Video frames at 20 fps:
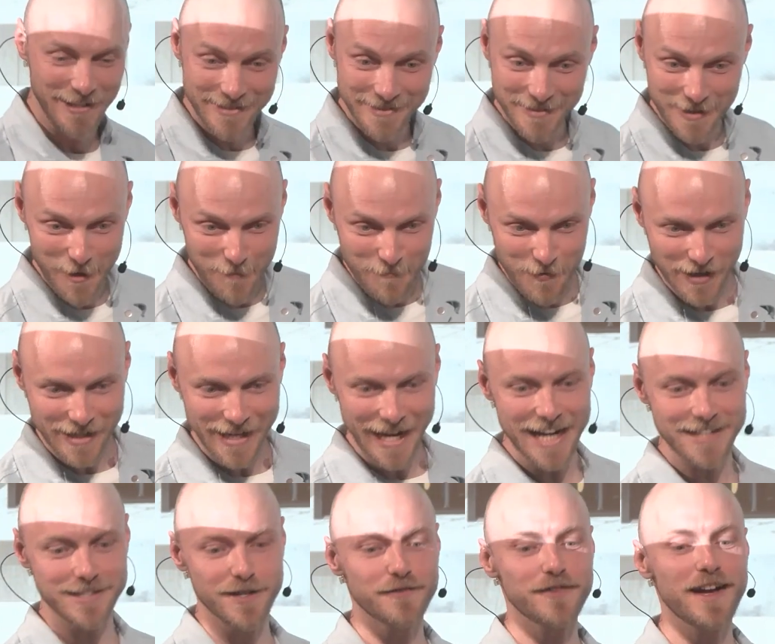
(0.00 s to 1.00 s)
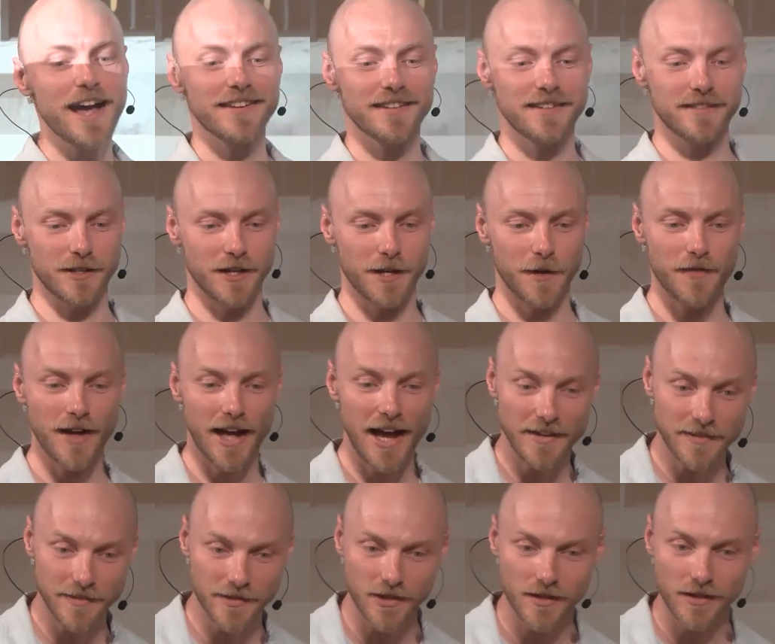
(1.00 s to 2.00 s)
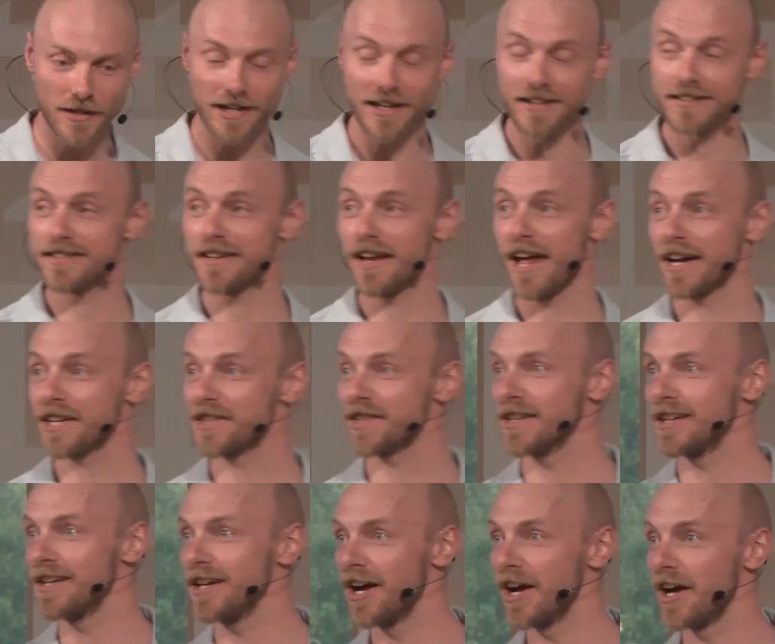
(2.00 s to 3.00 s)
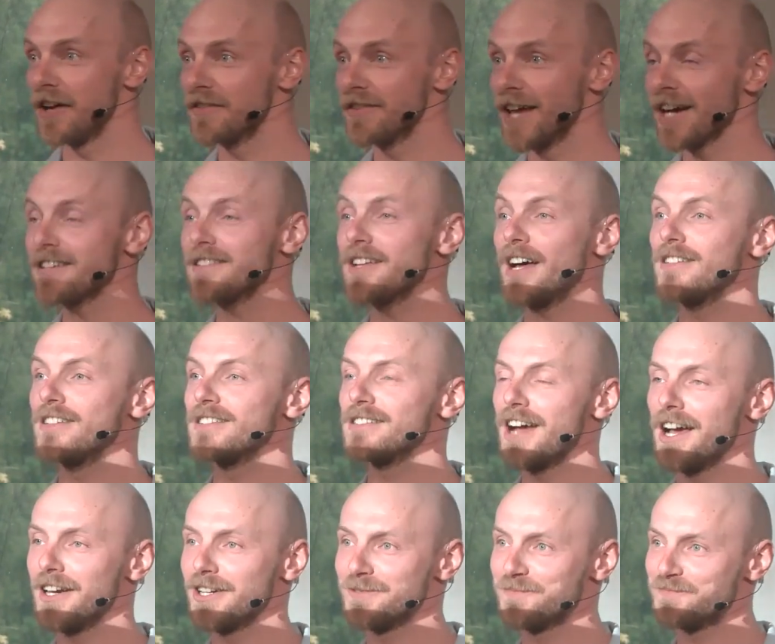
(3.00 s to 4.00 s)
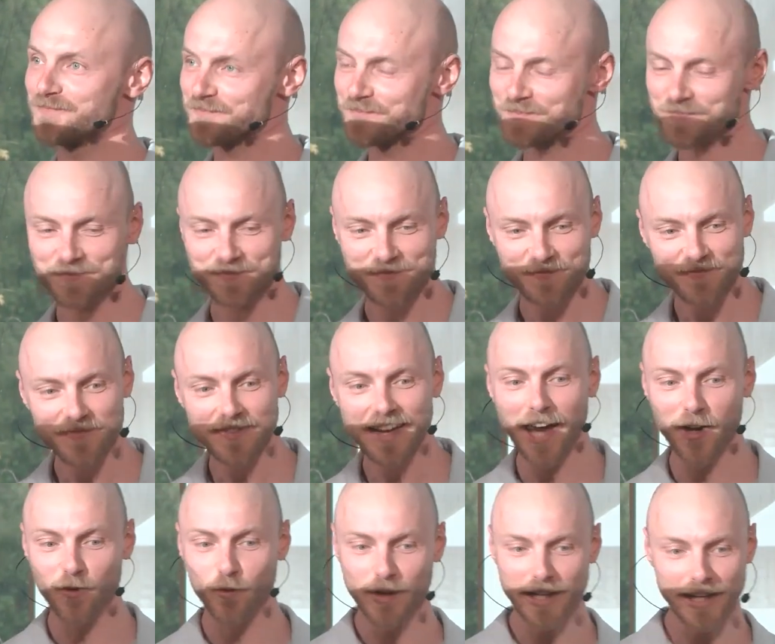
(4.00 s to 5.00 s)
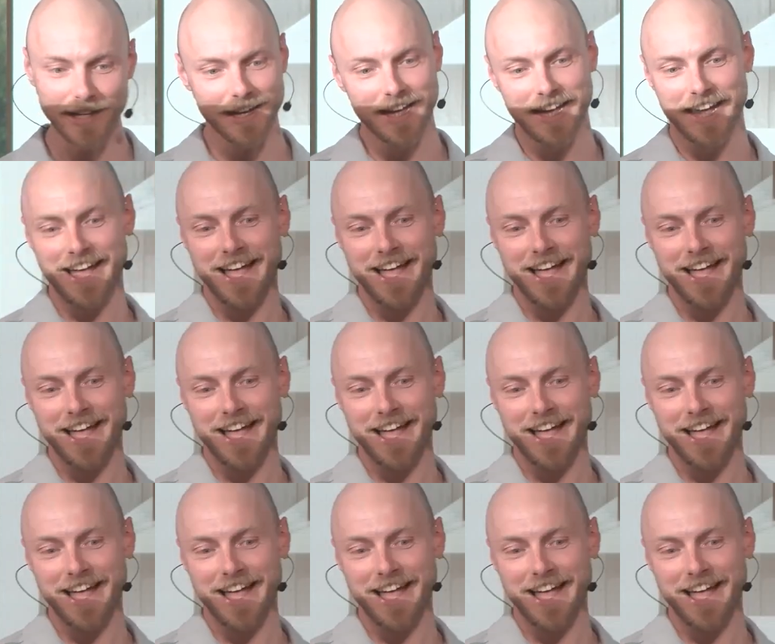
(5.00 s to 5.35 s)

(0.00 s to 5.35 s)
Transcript: it's the case of Esther. Esther is actually a textile designer. And we